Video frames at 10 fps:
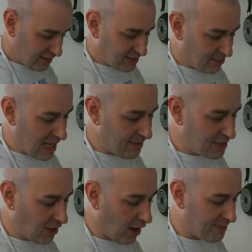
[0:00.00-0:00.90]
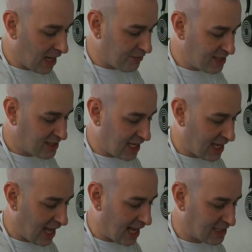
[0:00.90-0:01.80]
Some lemon thyme. Now this
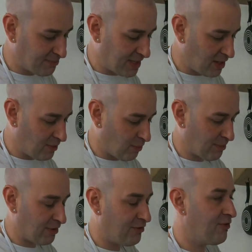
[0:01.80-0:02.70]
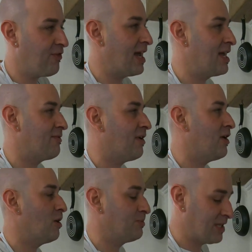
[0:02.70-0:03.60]
has to be one of my favourite herbs.